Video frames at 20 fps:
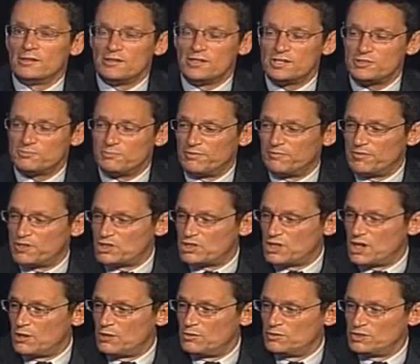This
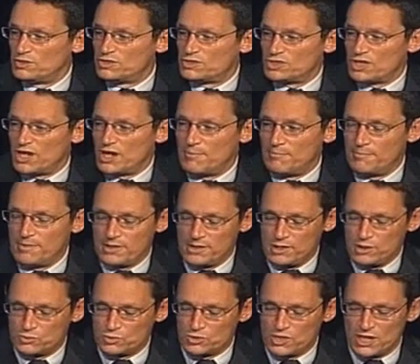provision owed its
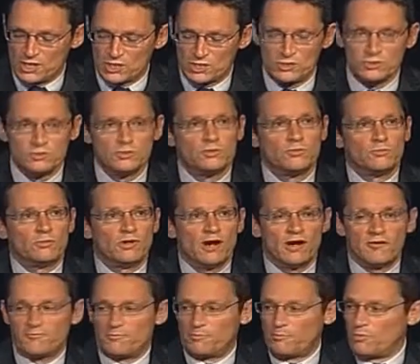introduction to the
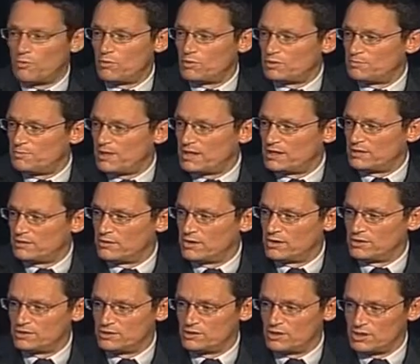Ralph Report back in
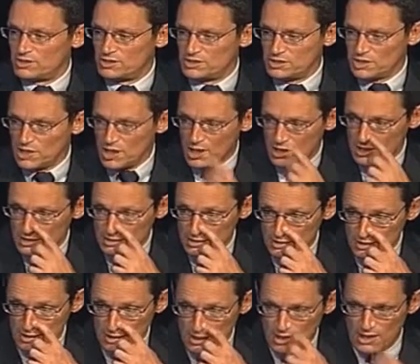1999,
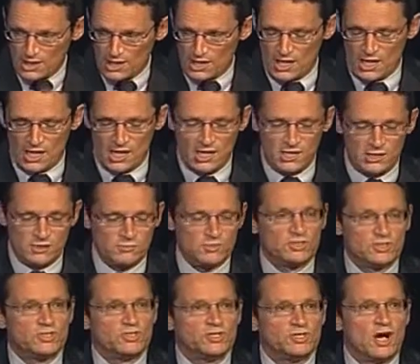and it
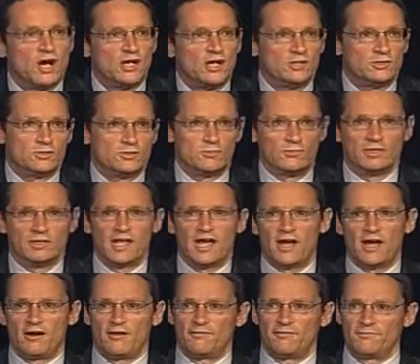was designed to
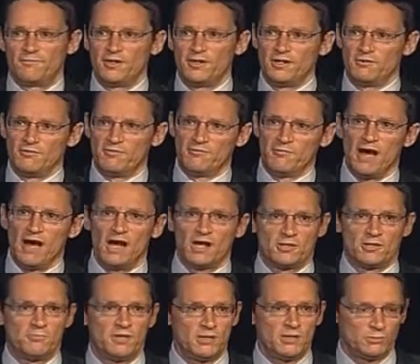allow freedom of
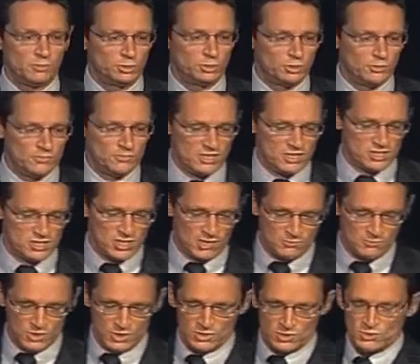market. People shouldn't be
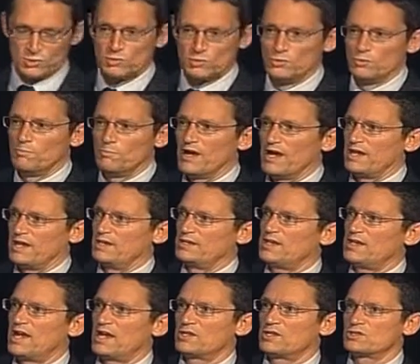subject to paying
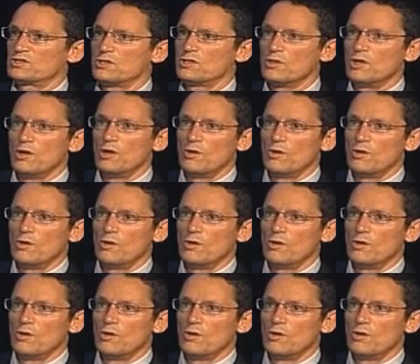tax